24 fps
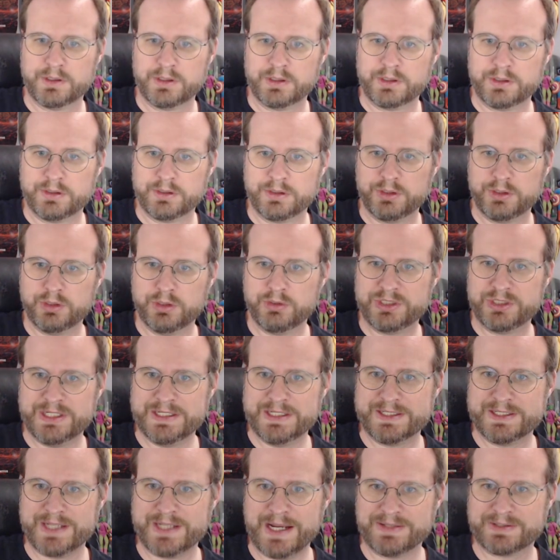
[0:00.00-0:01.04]
New
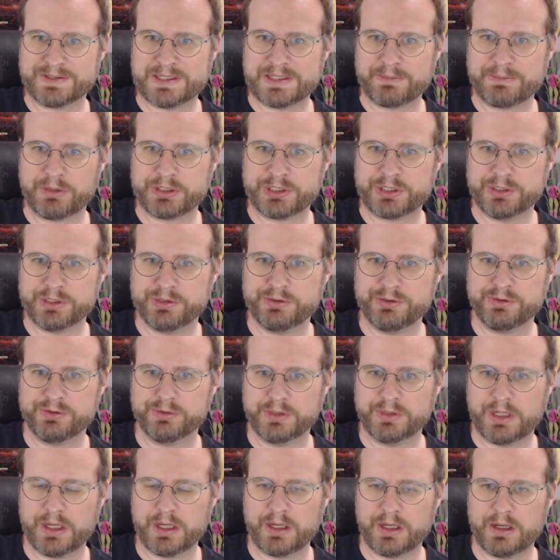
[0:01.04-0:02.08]
Teen Titans number 2.
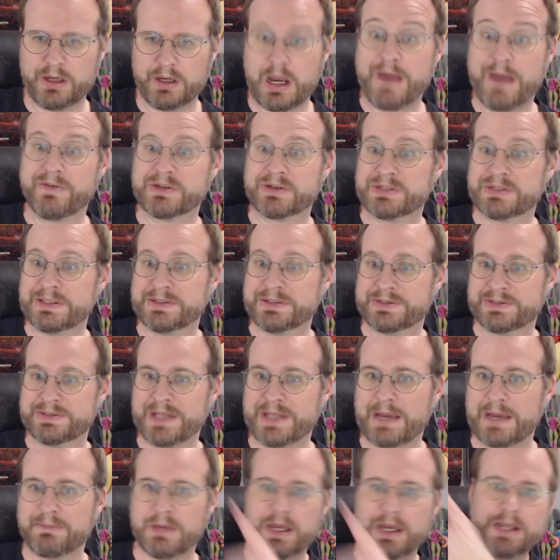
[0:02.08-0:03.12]
Obviously this is
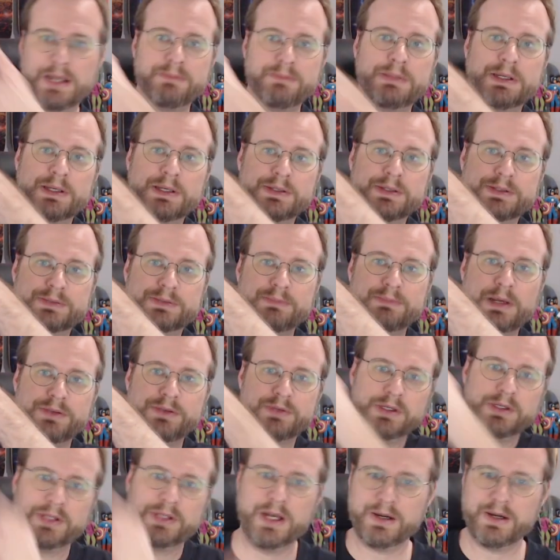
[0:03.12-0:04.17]
not mine because mine's
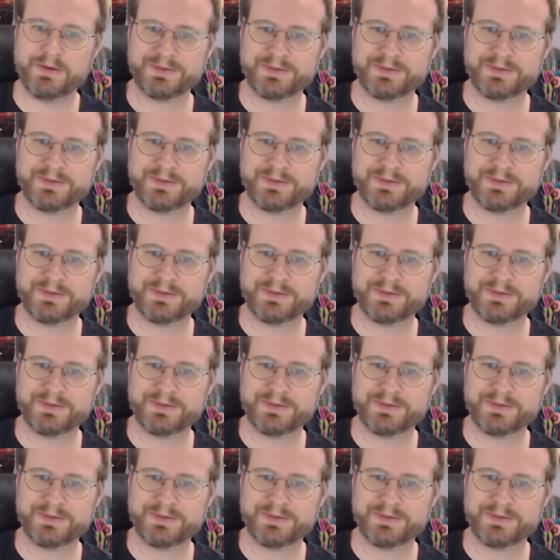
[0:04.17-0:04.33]
right there.